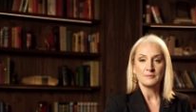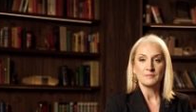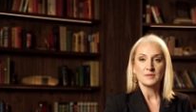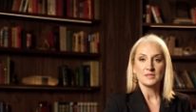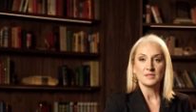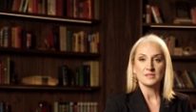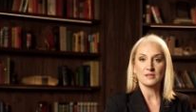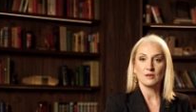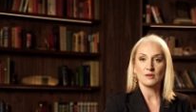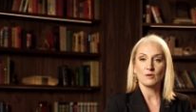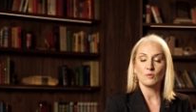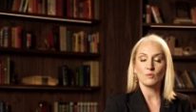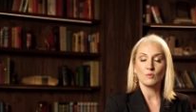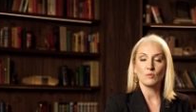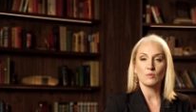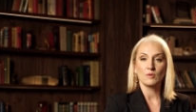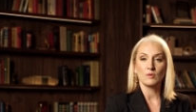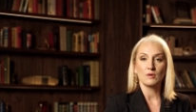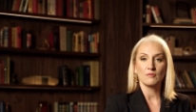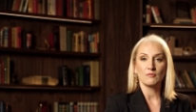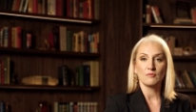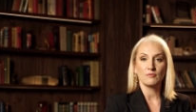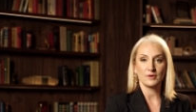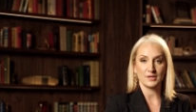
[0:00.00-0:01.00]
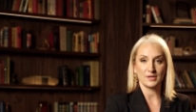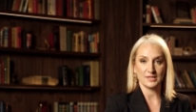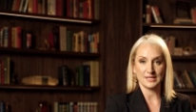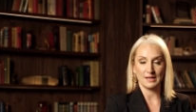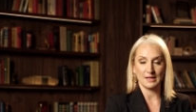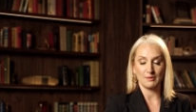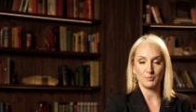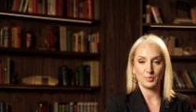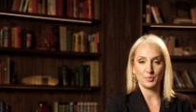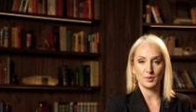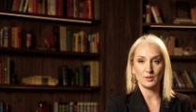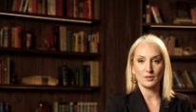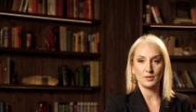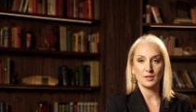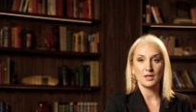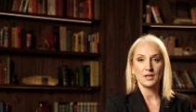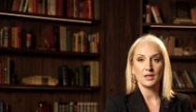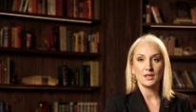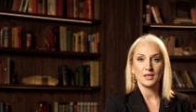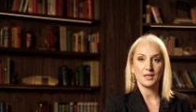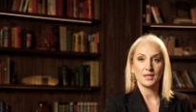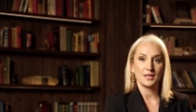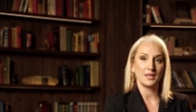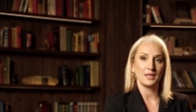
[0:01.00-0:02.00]
So, for example,
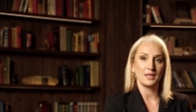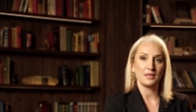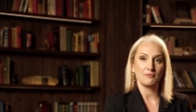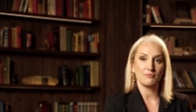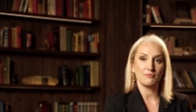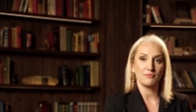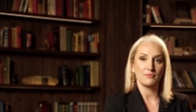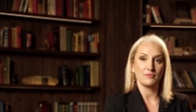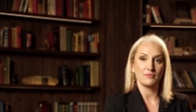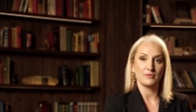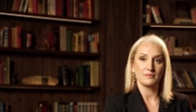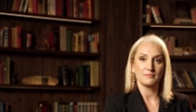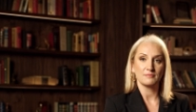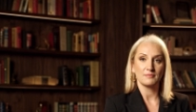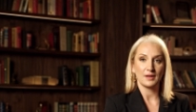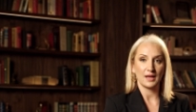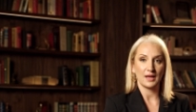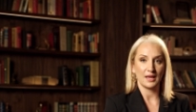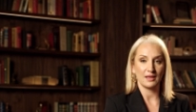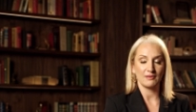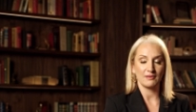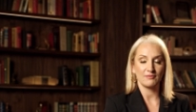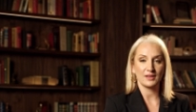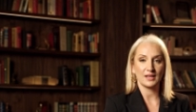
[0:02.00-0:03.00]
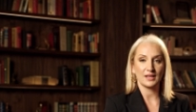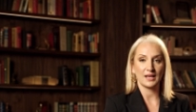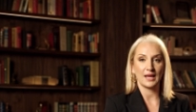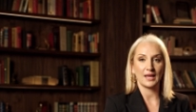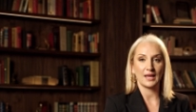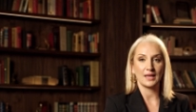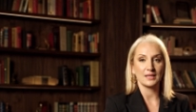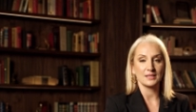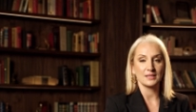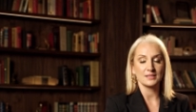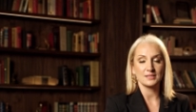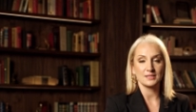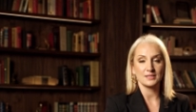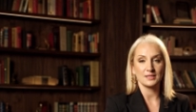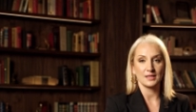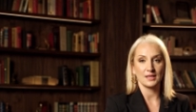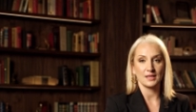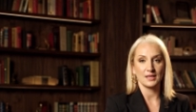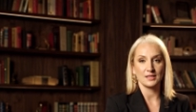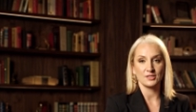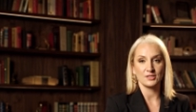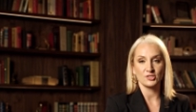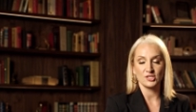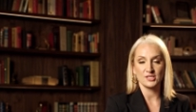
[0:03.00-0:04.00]
if I have a client
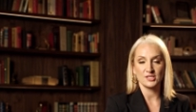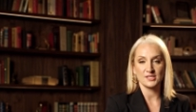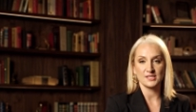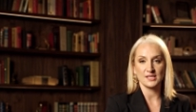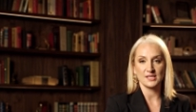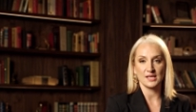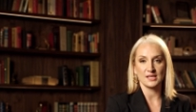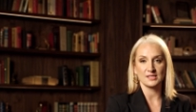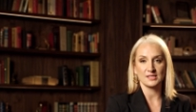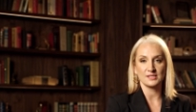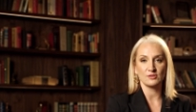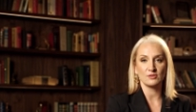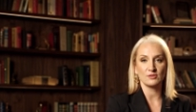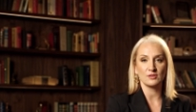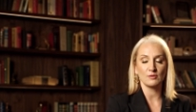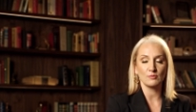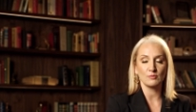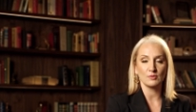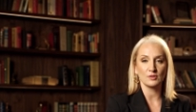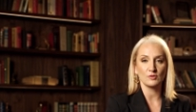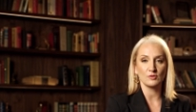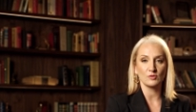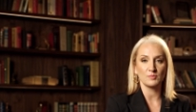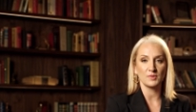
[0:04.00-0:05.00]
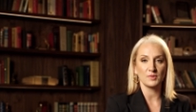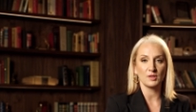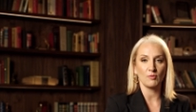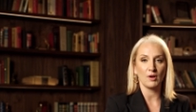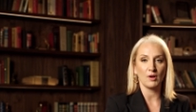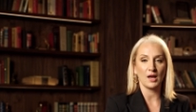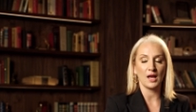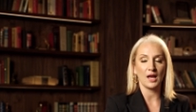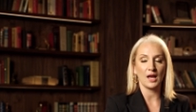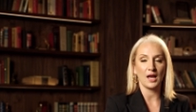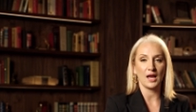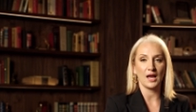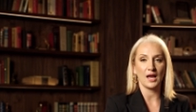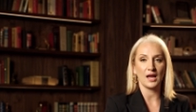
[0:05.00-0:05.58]
and she says, you know what, Ludmila,